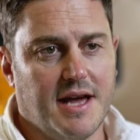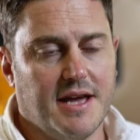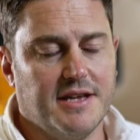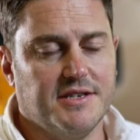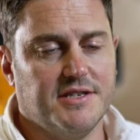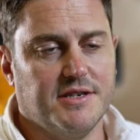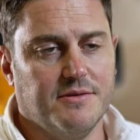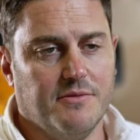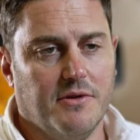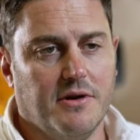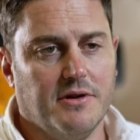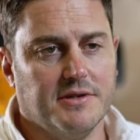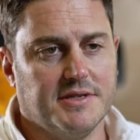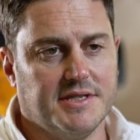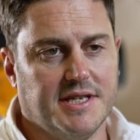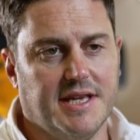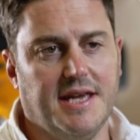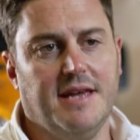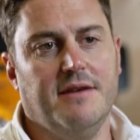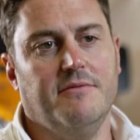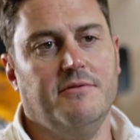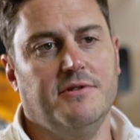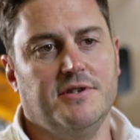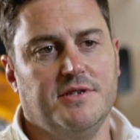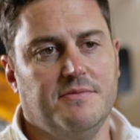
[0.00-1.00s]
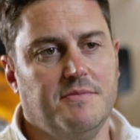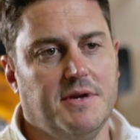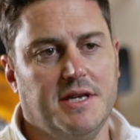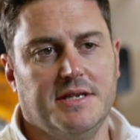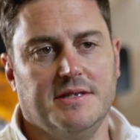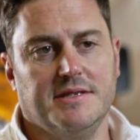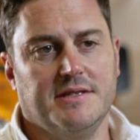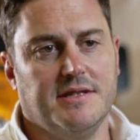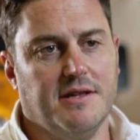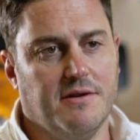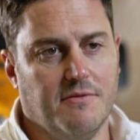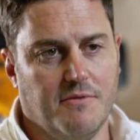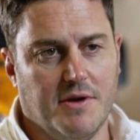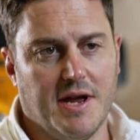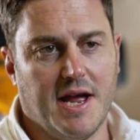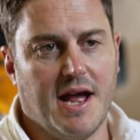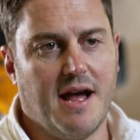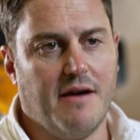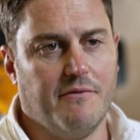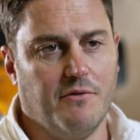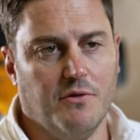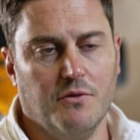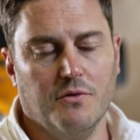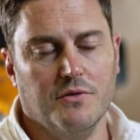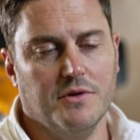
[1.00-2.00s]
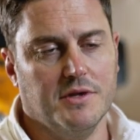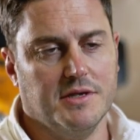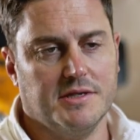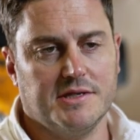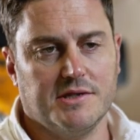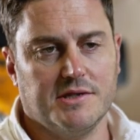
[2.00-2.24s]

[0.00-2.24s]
HMRC, which means that we have all the